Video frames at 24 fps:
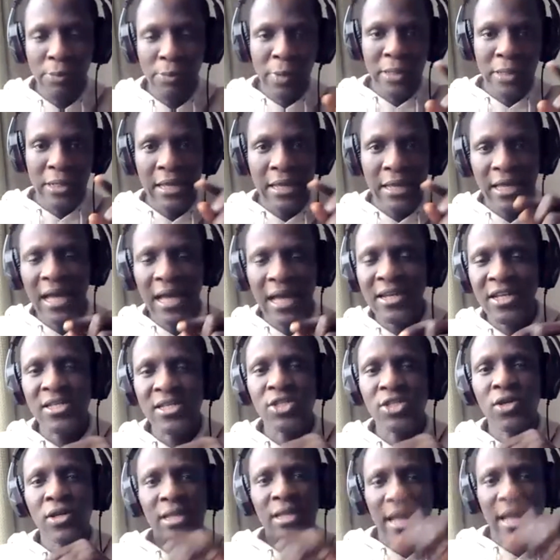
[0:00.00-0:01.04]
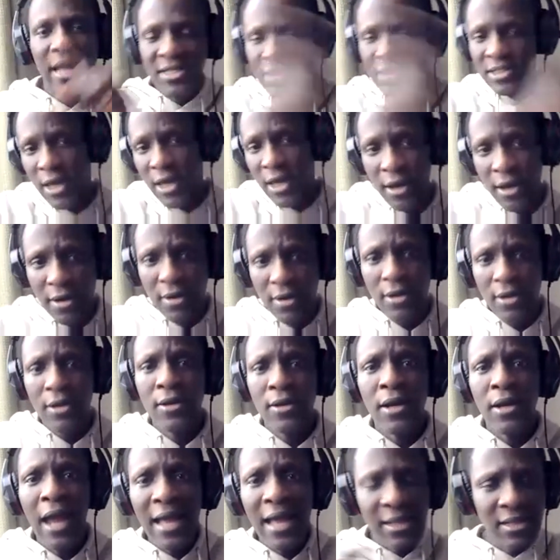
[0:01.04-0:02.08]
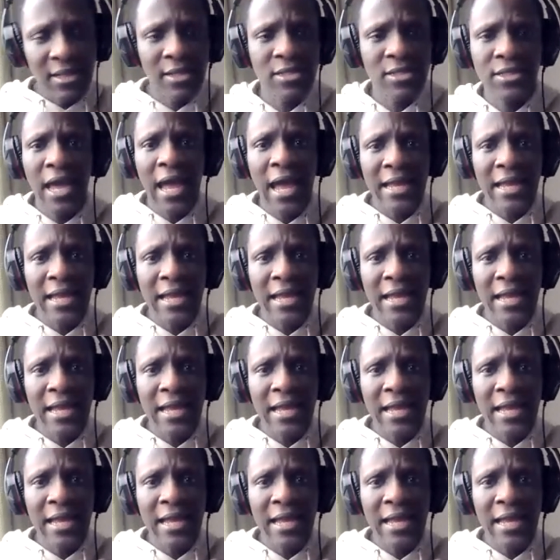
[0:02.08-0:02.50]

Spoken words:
They had a session last year and this year.